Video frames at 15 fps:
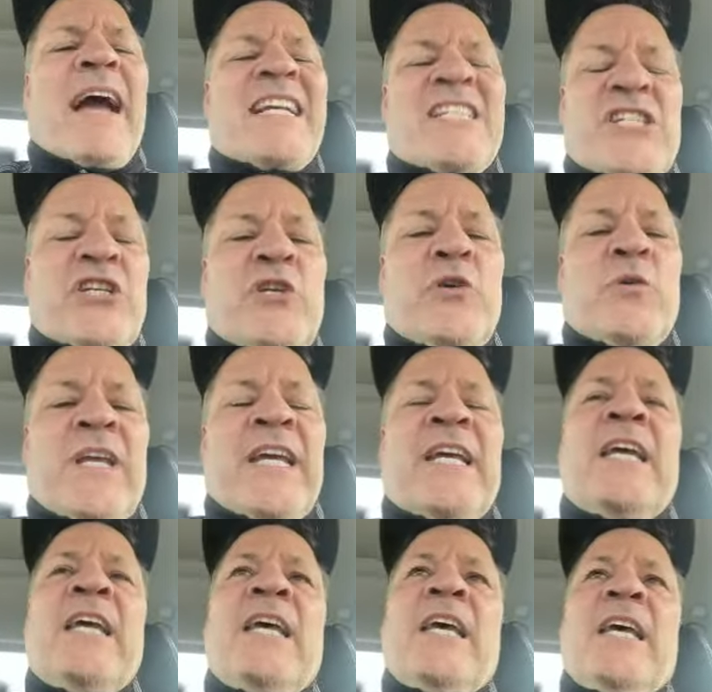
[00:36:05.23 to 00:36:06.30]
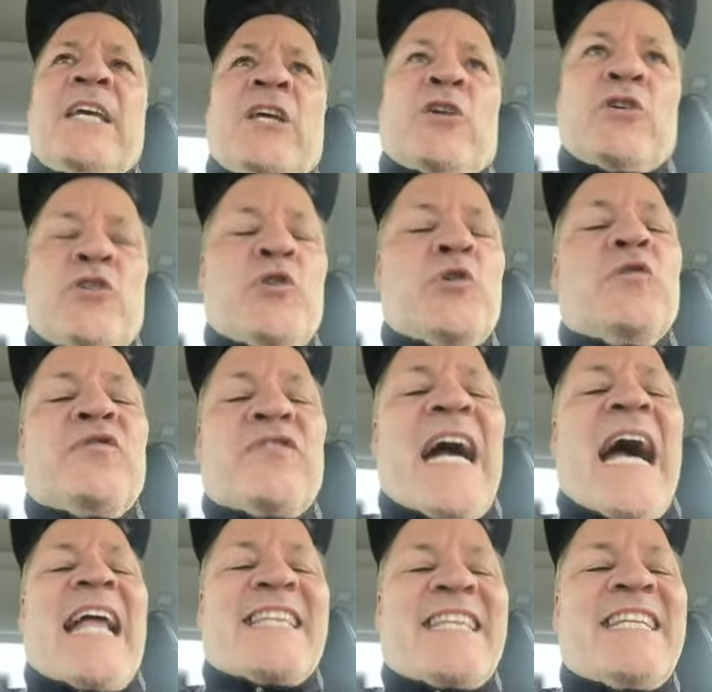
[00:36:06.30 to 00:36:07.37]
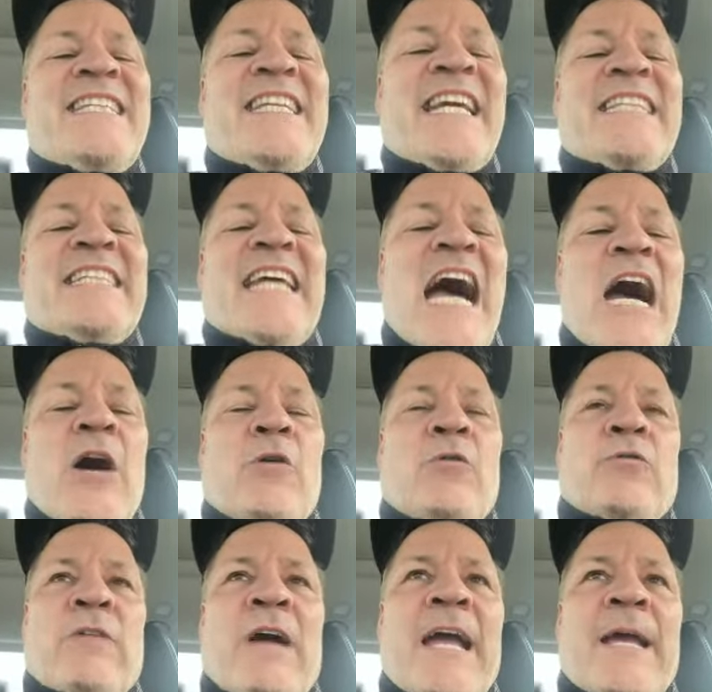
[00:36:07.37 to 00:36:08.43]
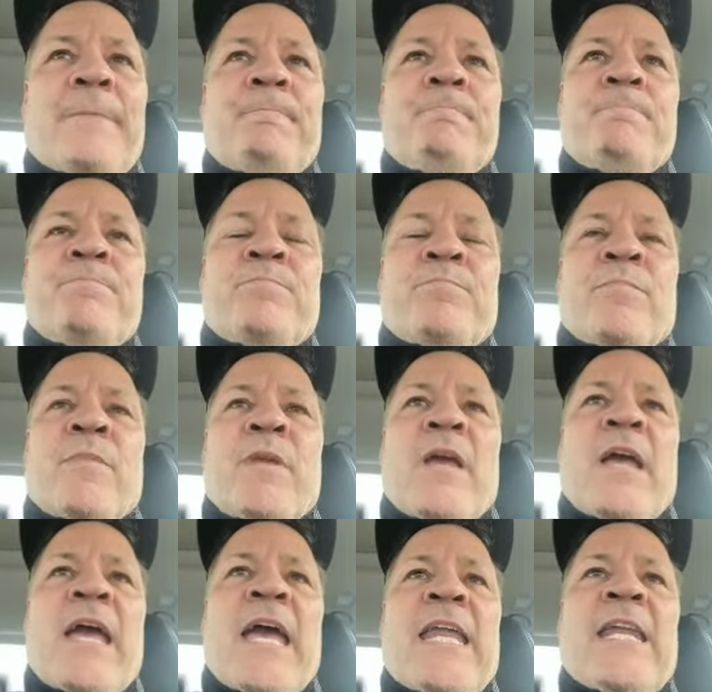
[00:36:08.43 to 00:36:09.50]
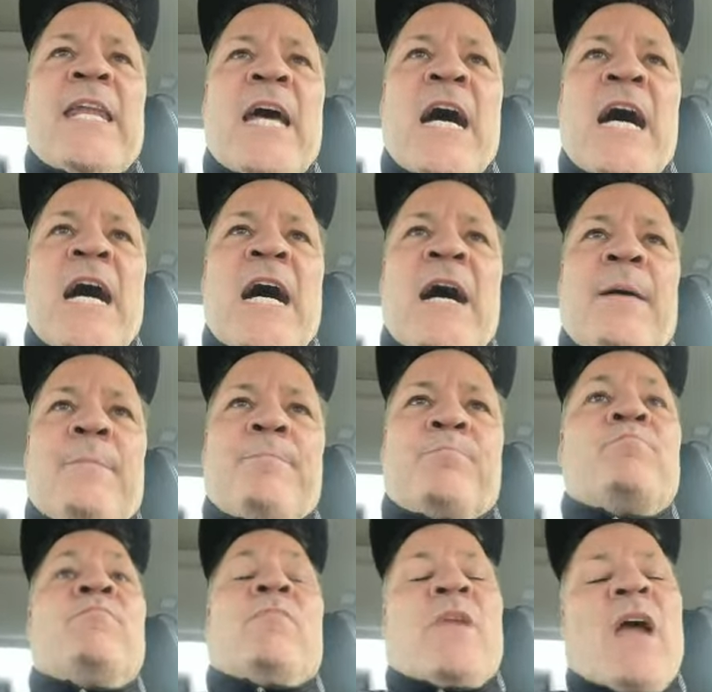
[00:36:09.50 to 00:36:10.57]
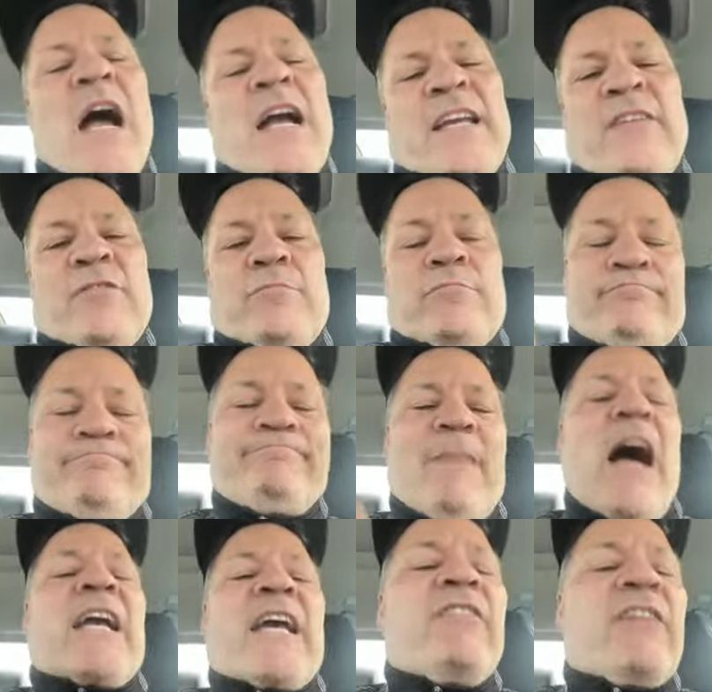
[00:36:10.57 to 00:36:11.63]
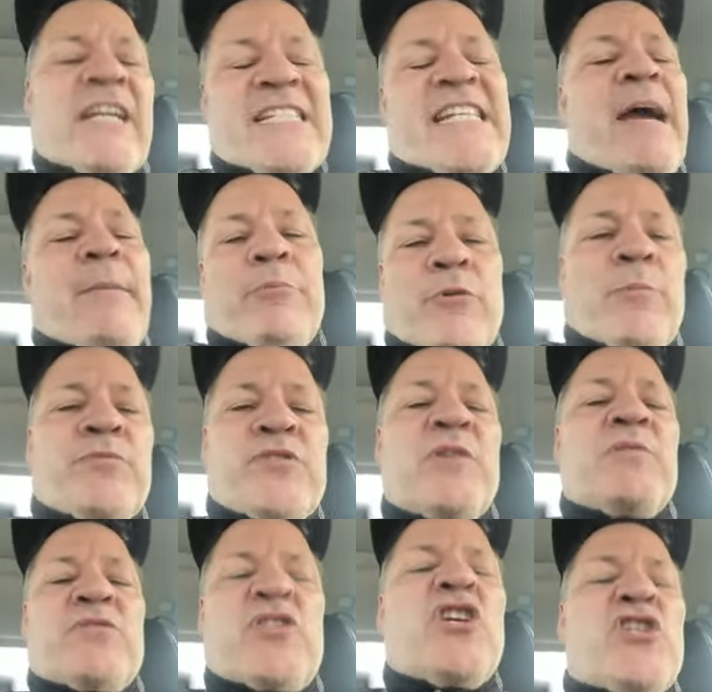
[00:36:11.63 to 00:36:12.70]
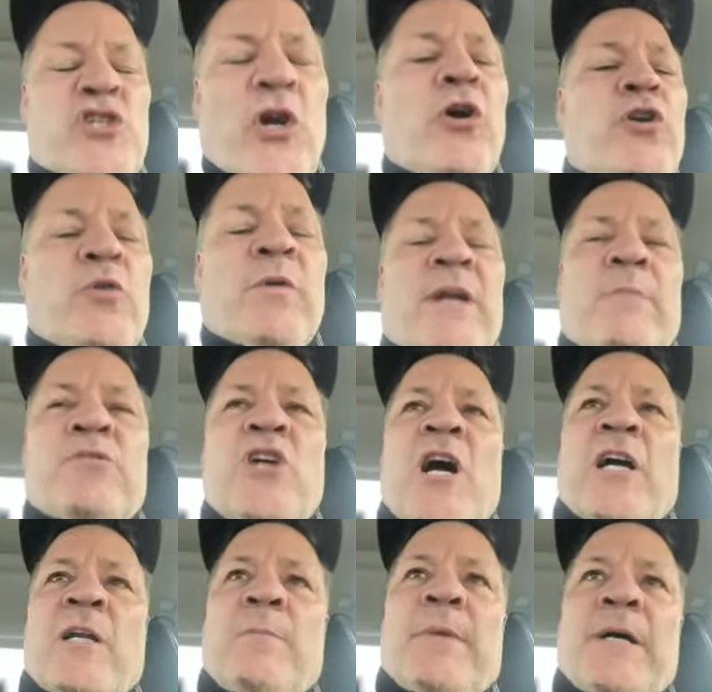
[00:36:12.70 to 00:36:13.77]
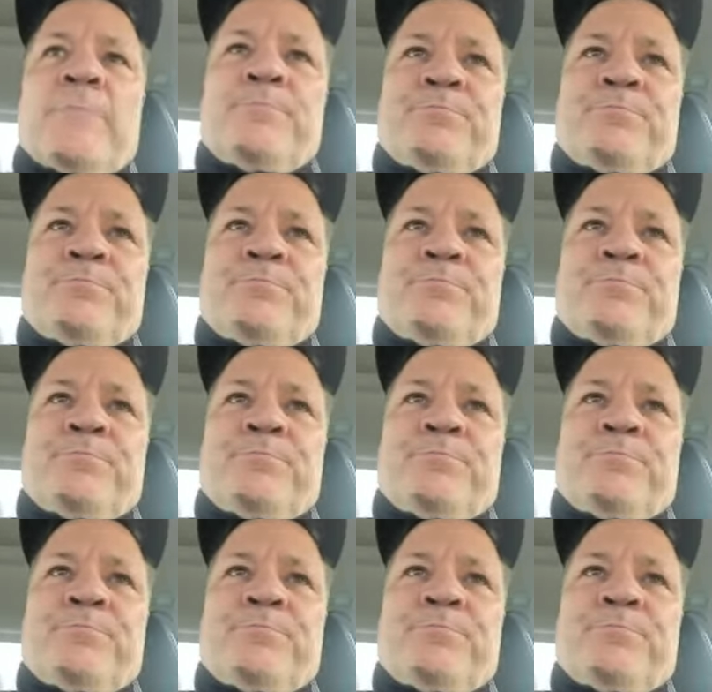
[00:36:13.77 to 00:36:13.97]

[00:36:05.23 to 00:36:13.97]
executing, you know, you've got to dig down, right? And I'll give an example to show you what I'm talking about.